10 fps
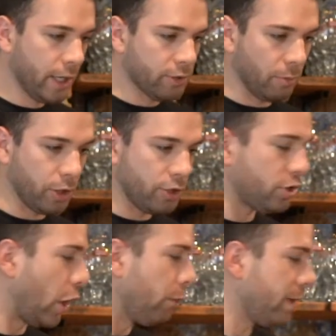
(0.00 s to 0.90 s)
So I'm going to
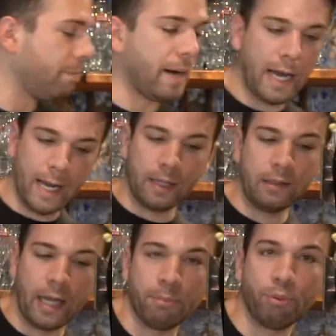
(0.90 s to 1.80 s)
start with my
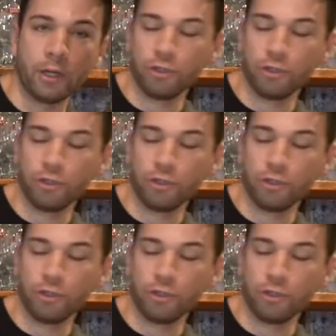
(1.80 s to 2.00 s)
light brown